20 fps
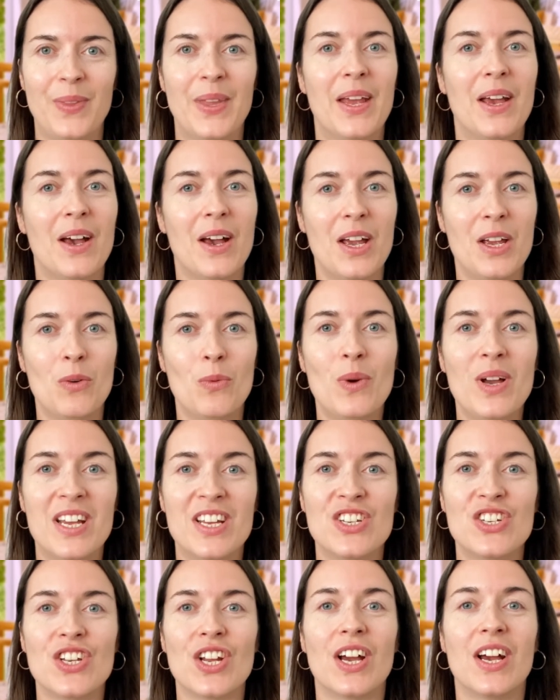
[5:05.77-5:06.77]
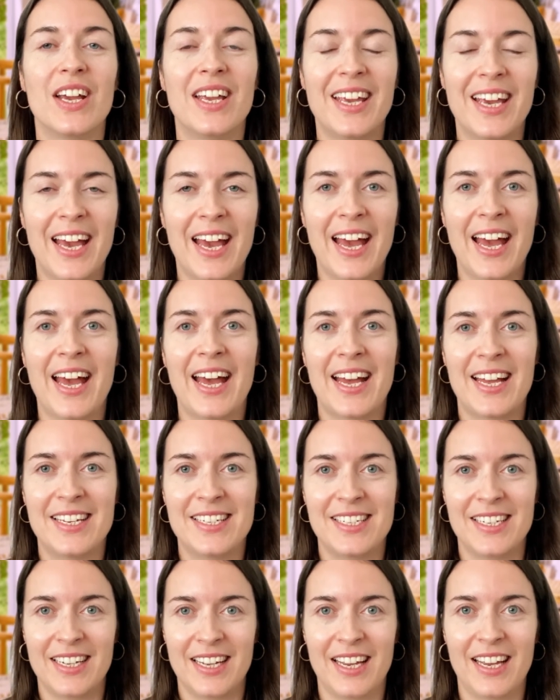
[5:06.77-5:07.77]
I wish I had
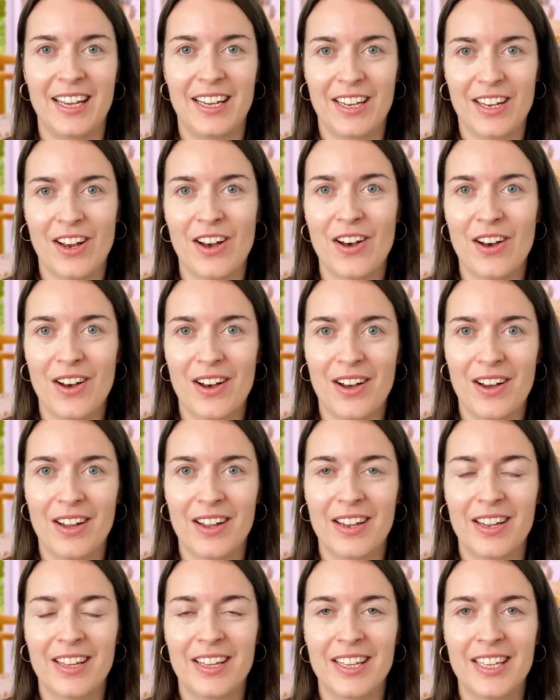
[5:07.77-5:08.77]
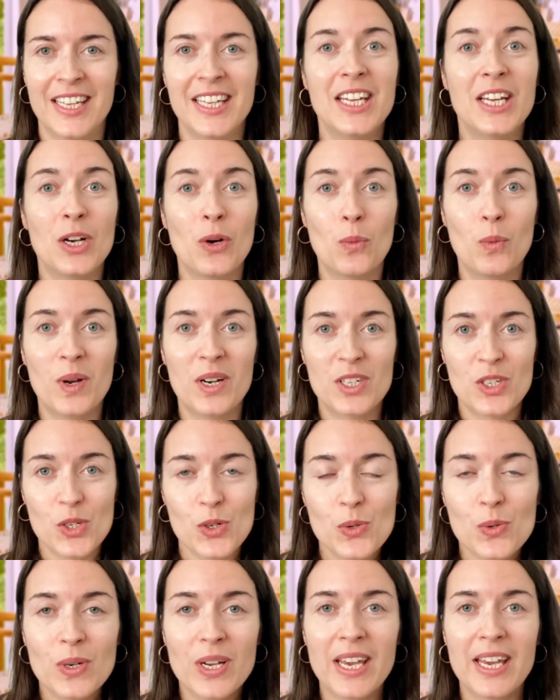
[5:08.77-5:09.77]
a car. We're
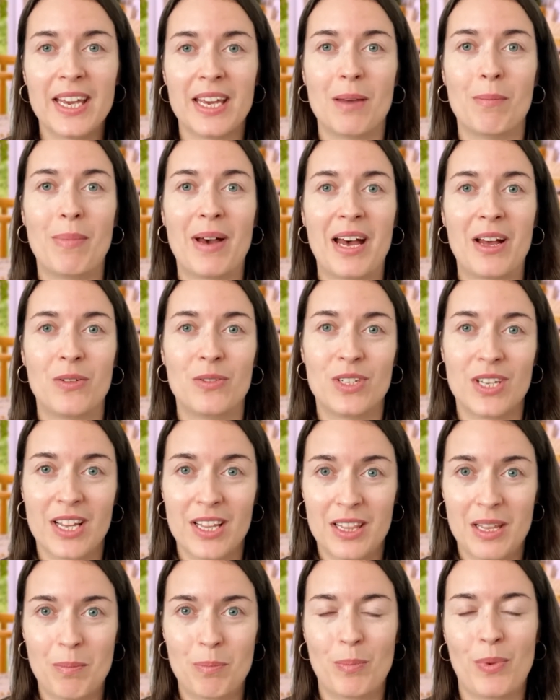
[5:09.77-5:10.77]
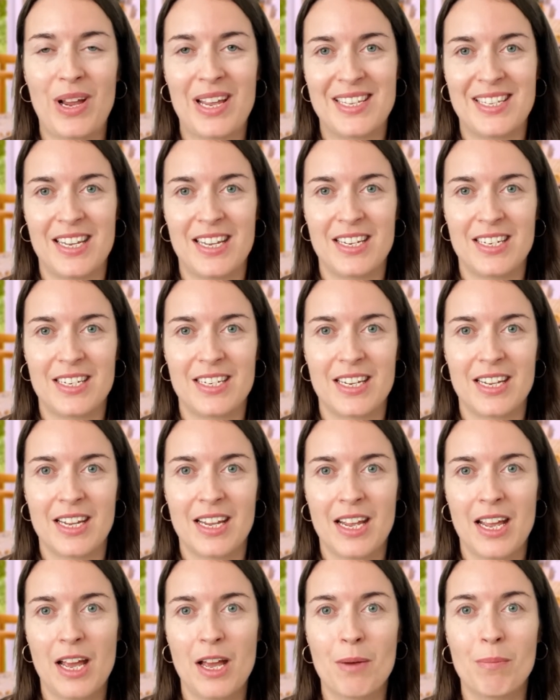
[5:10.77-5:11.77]
talking about the present.
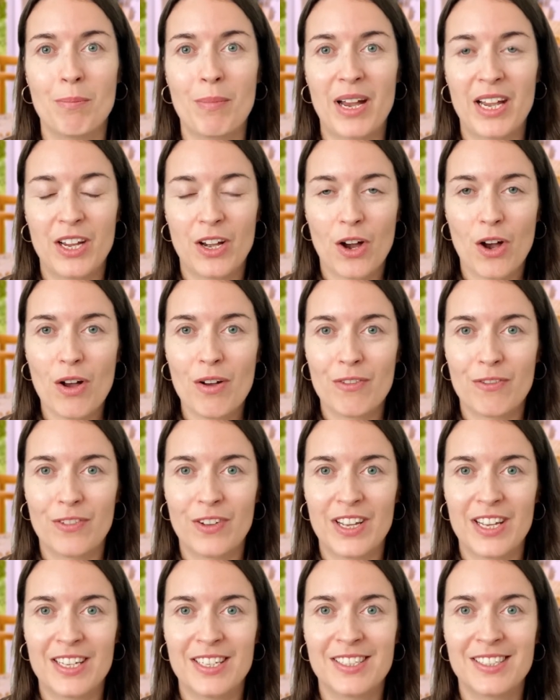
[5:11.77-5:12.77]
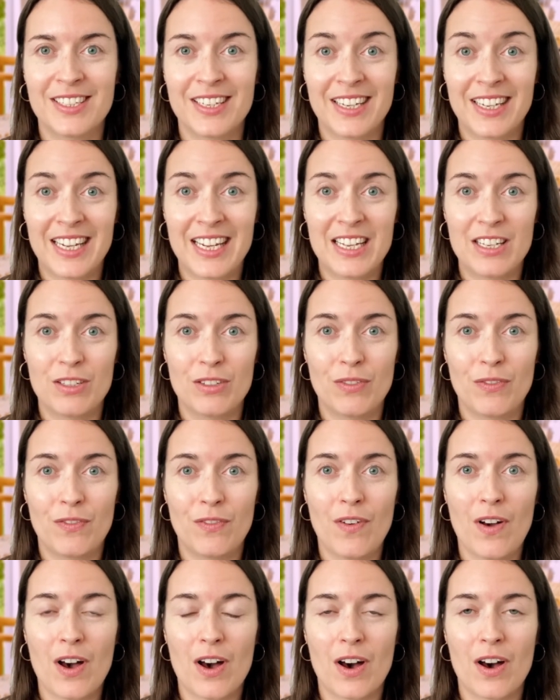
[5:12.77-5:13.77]
My office is
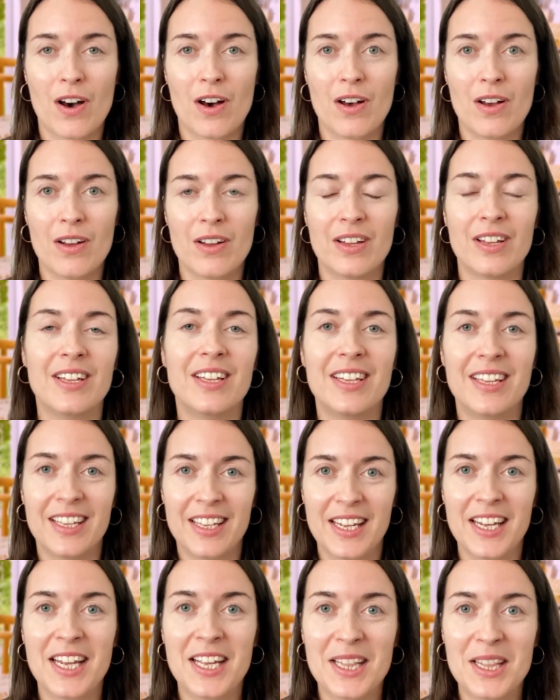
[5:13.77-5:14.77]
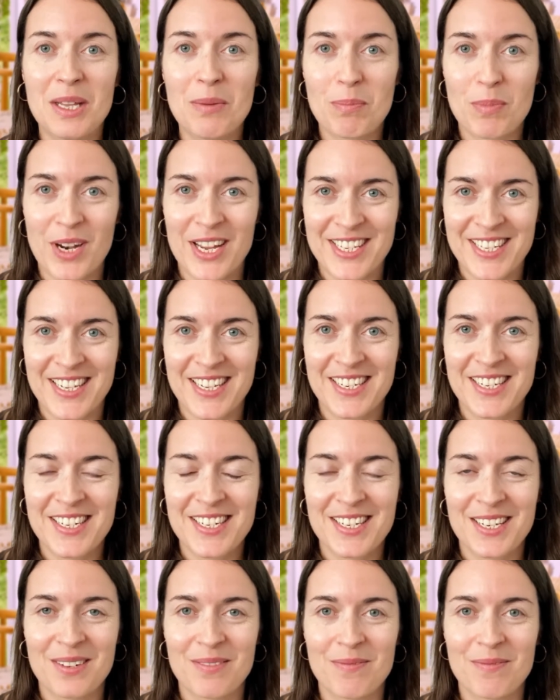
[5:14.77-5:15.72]
far in the present,